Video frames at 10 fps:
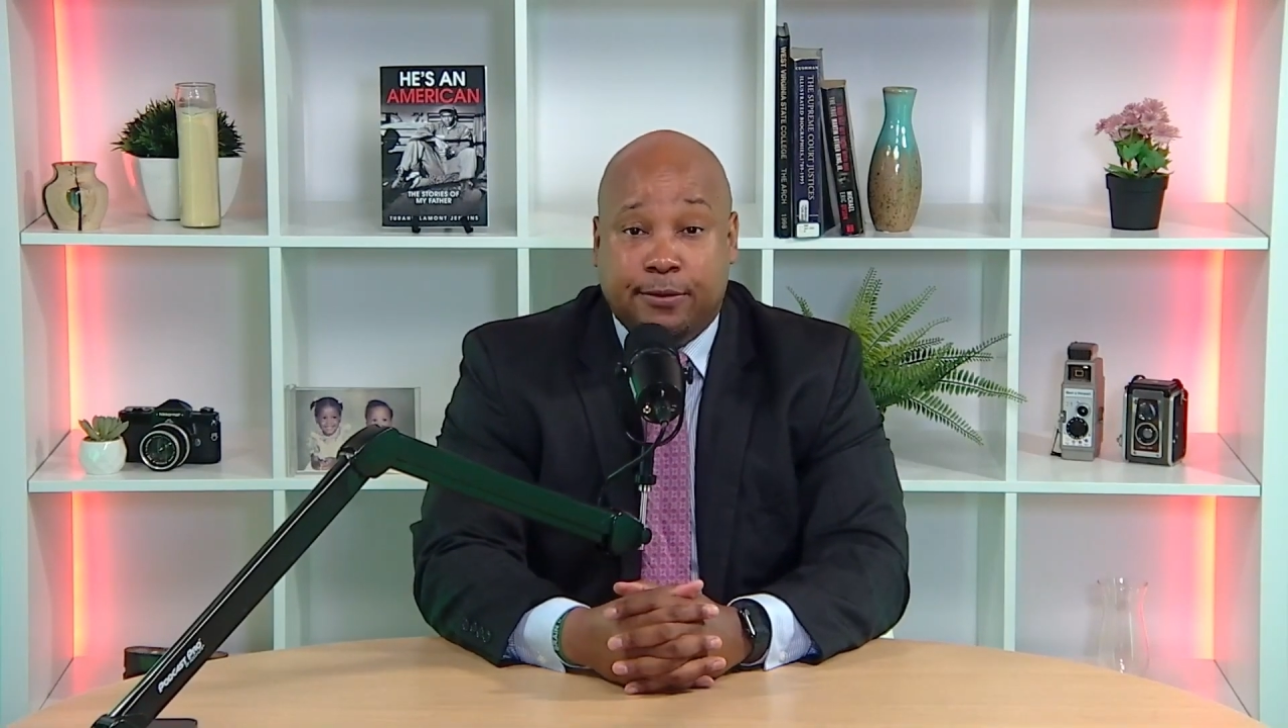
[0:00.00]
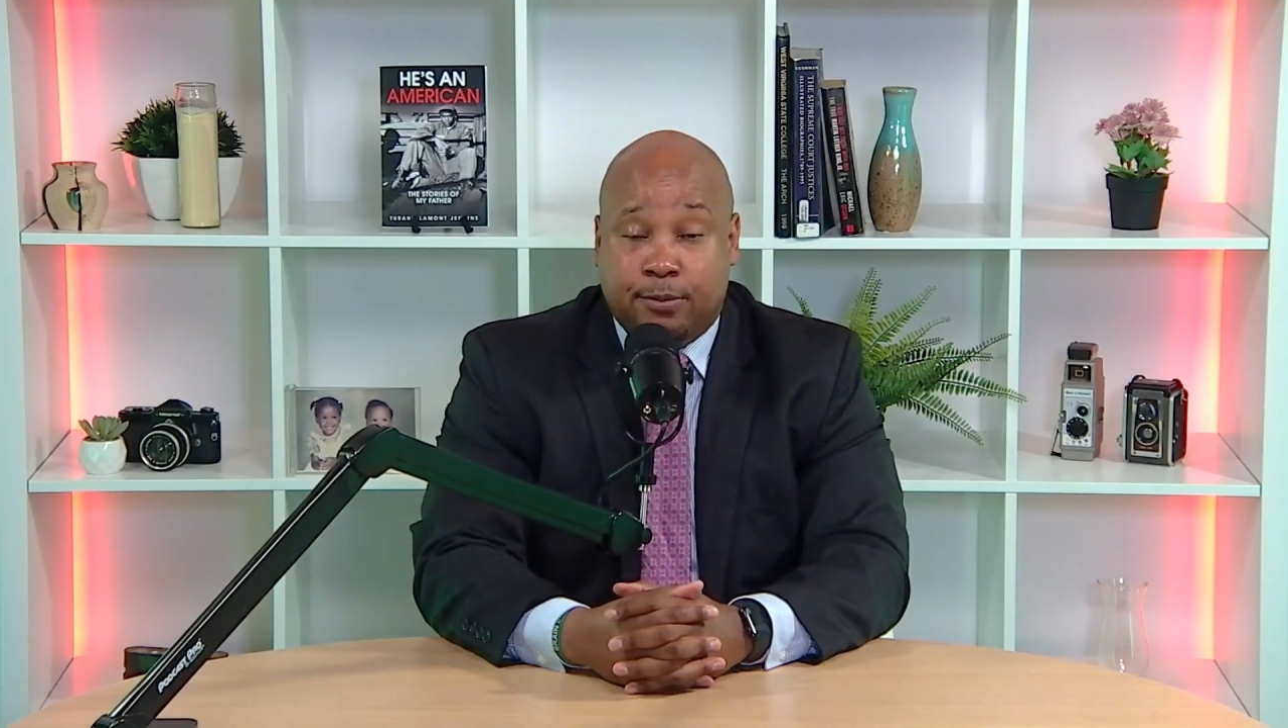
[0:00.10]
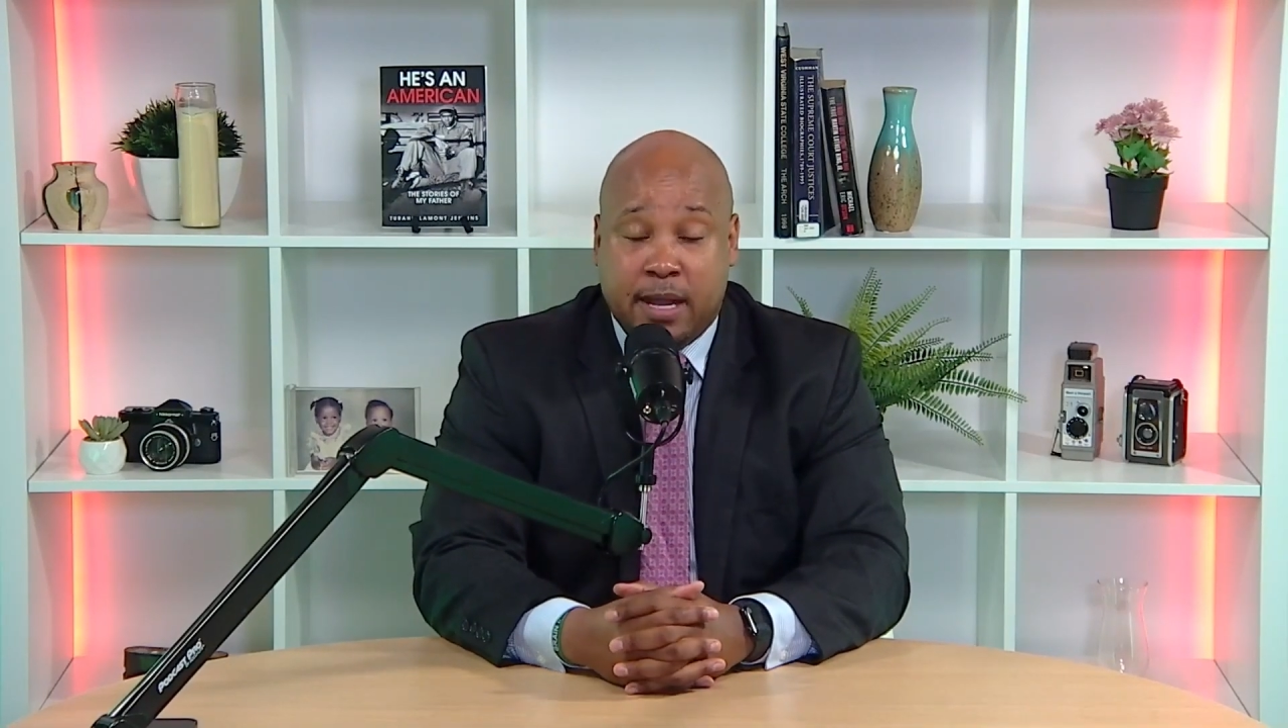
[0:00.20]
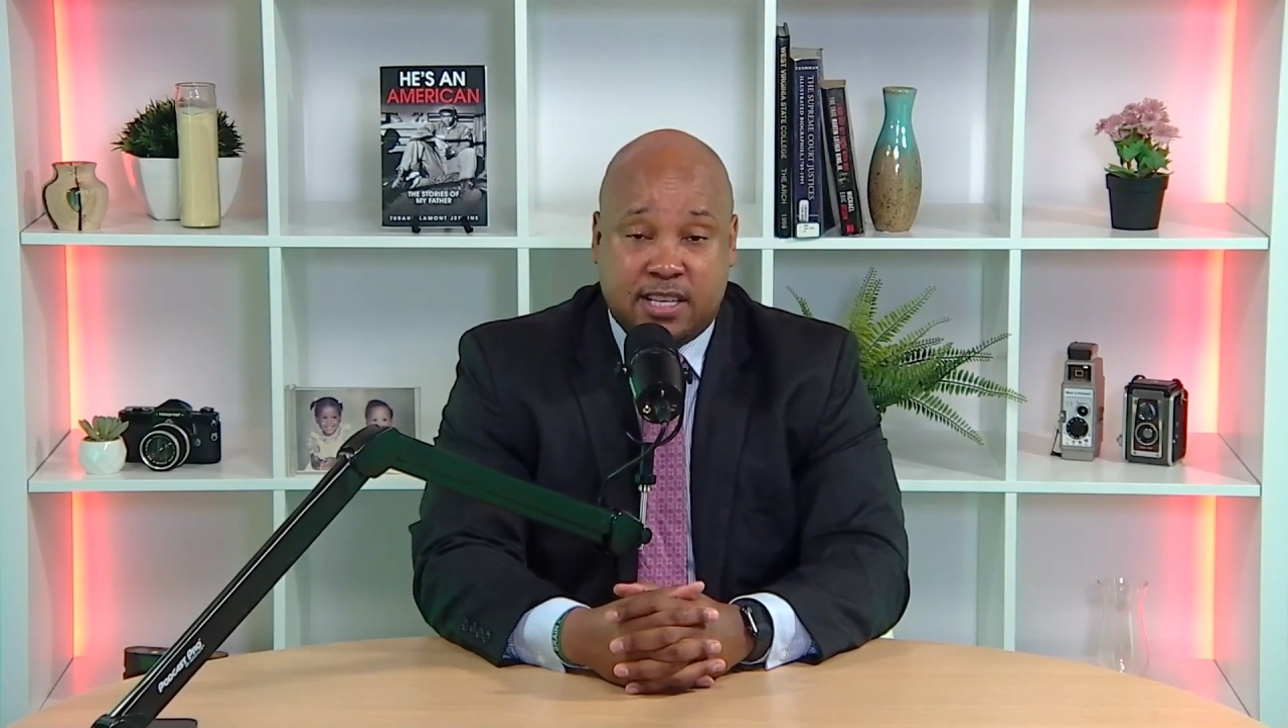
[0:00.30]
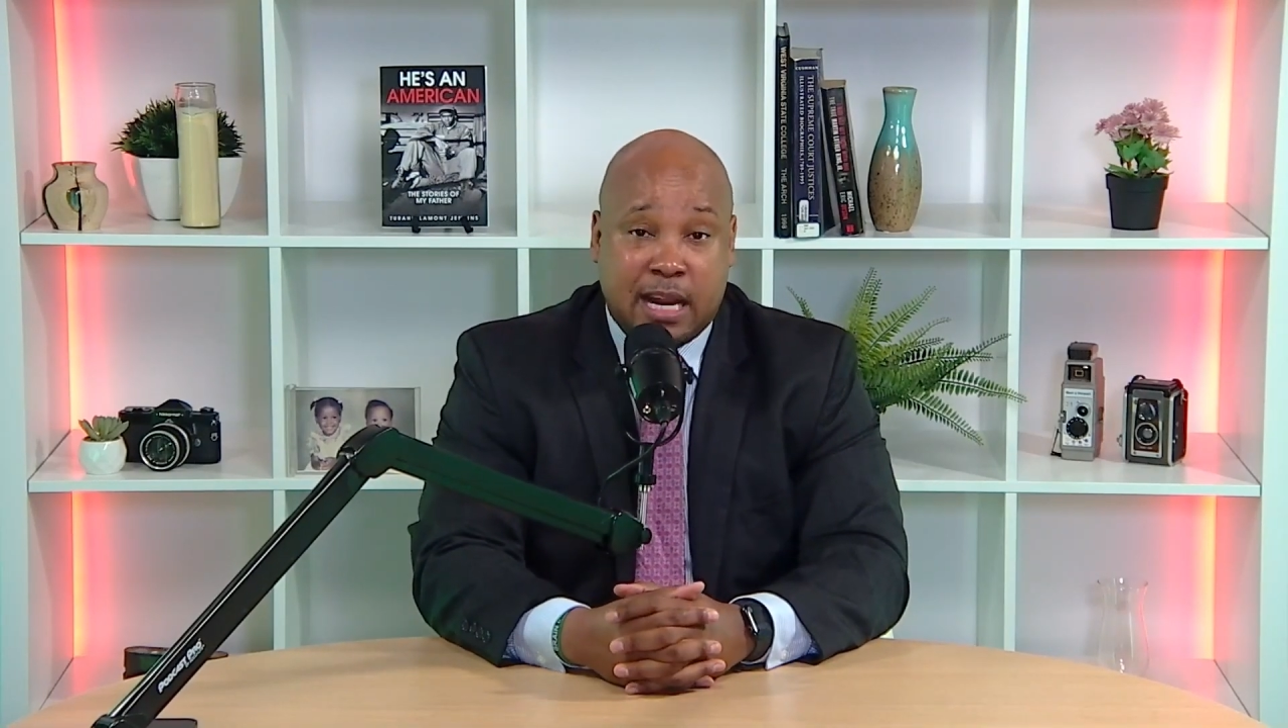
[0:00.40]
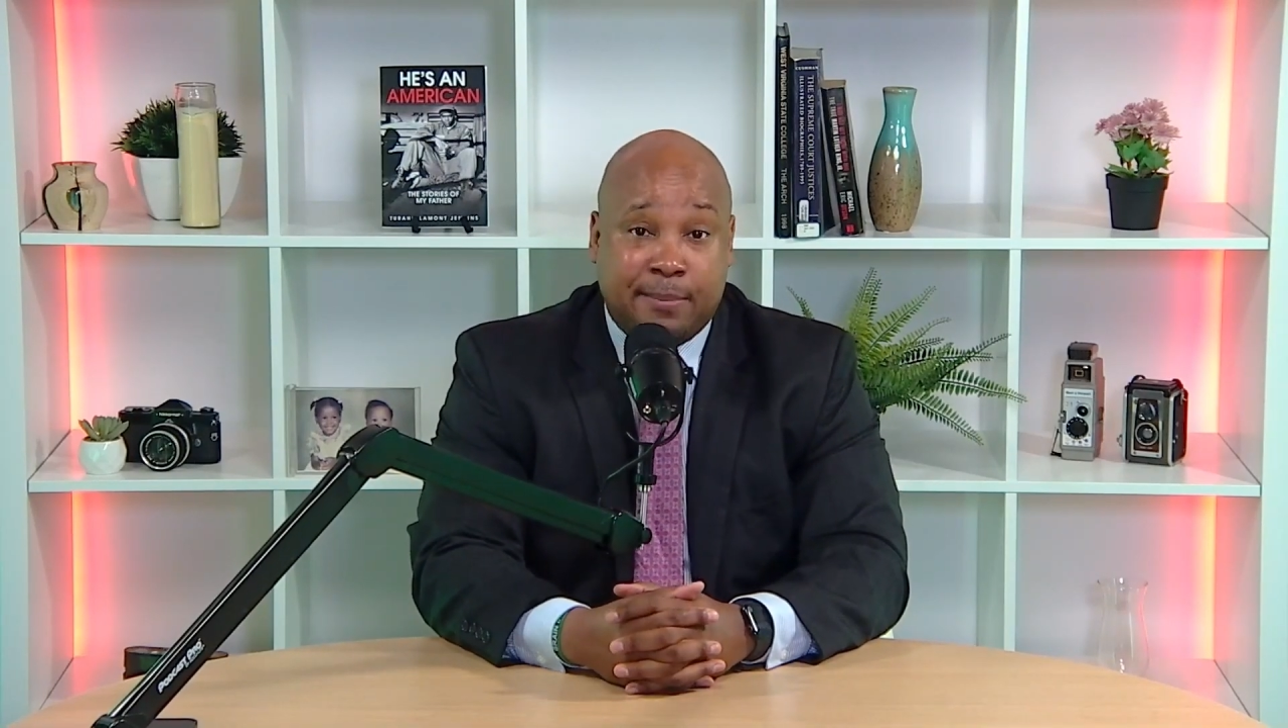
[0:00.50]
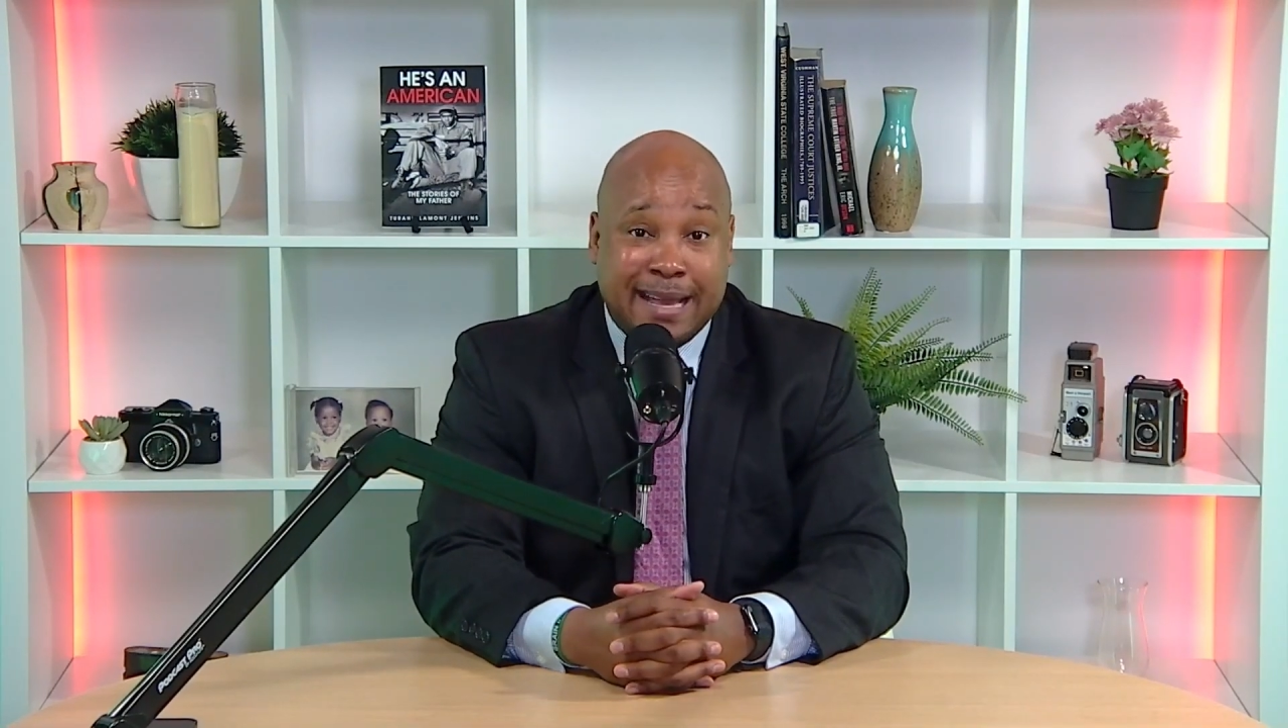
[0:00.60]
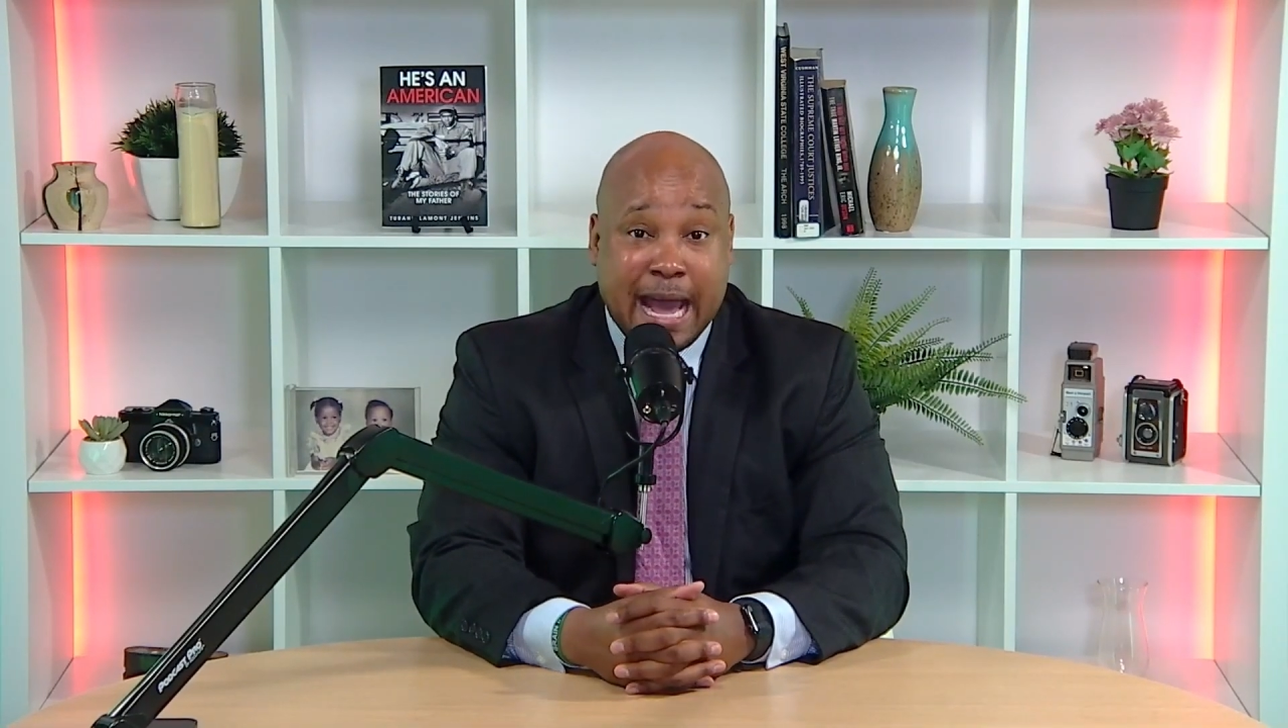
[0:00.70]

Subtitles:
information I'm